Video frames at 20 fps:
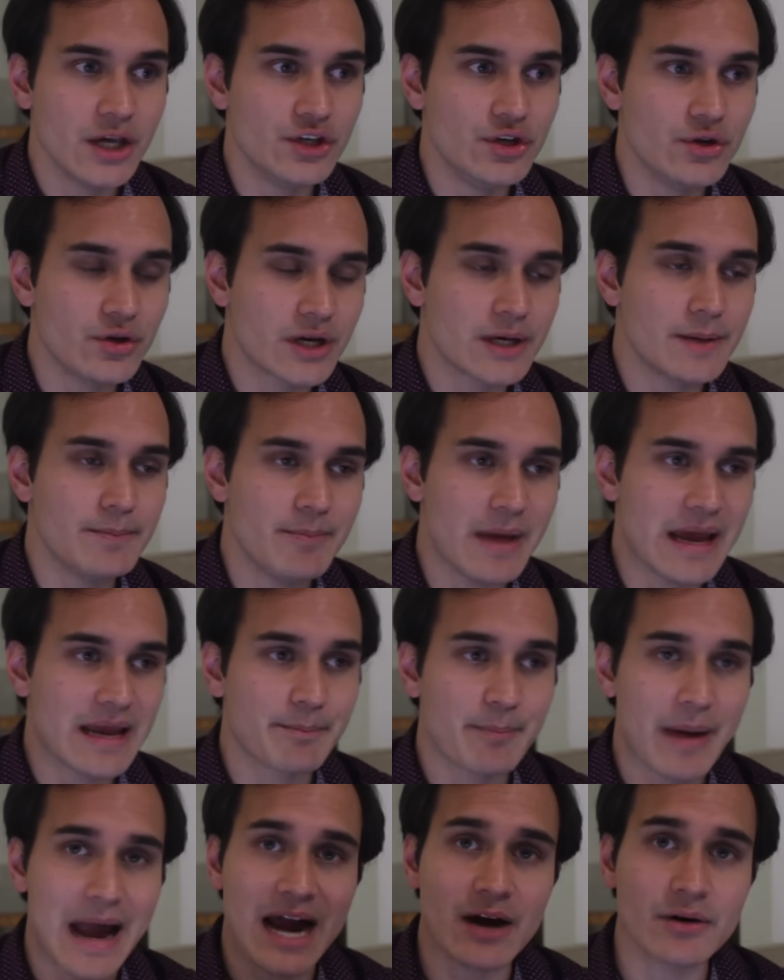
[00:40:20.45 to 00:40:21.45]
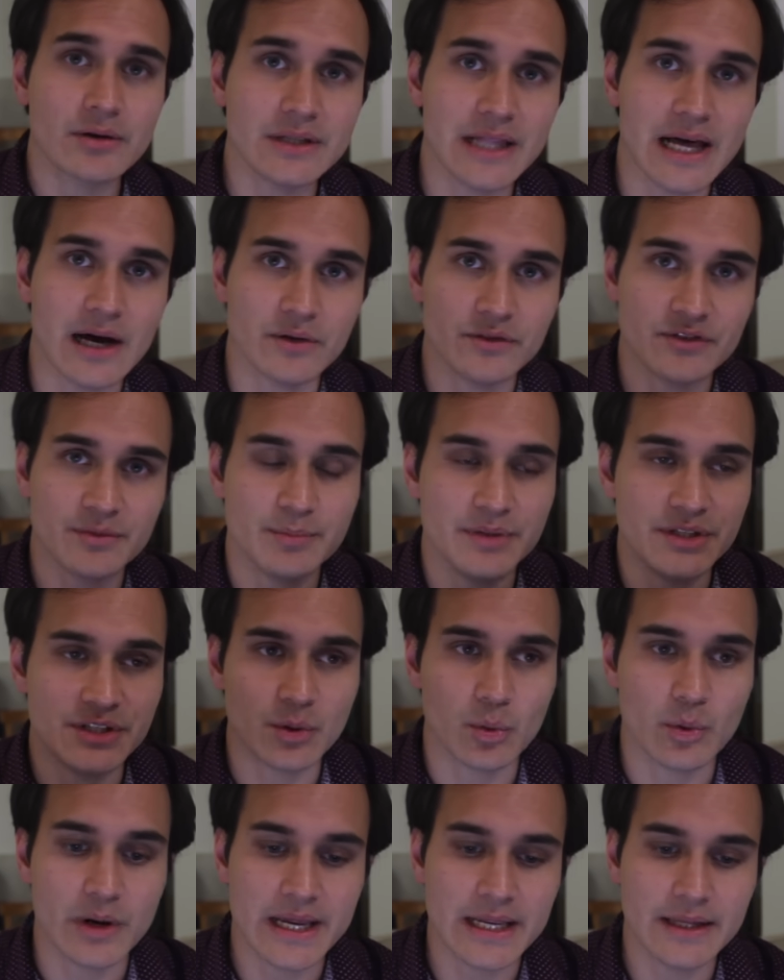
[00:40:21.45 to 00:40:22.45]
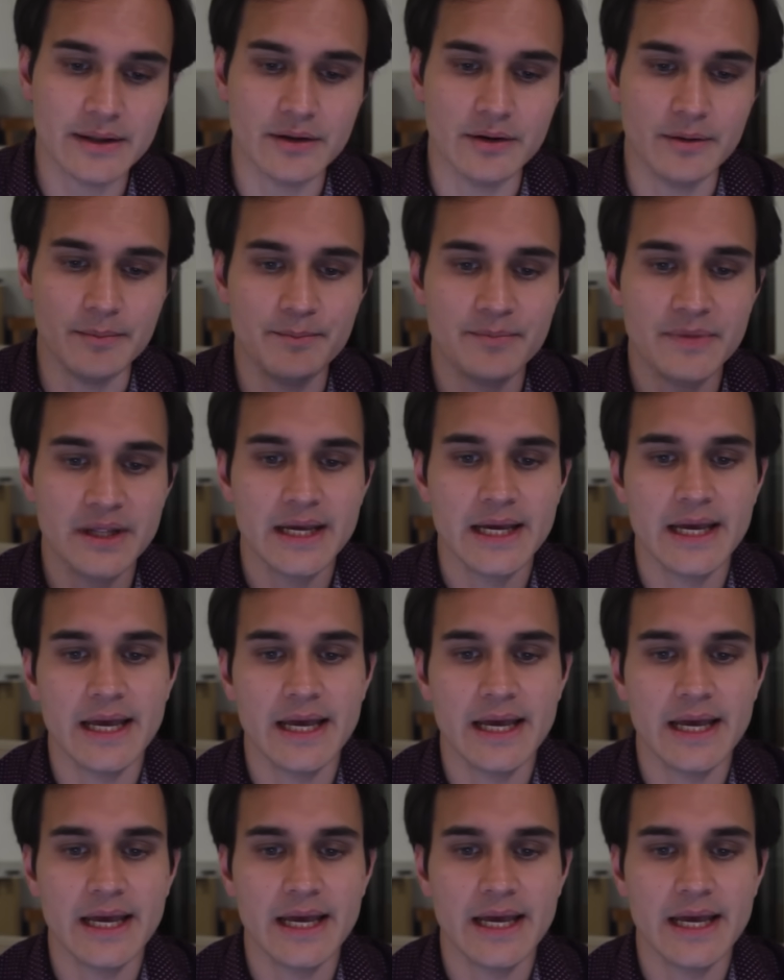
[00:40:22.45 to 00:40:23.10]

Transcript: you can make parallels between them,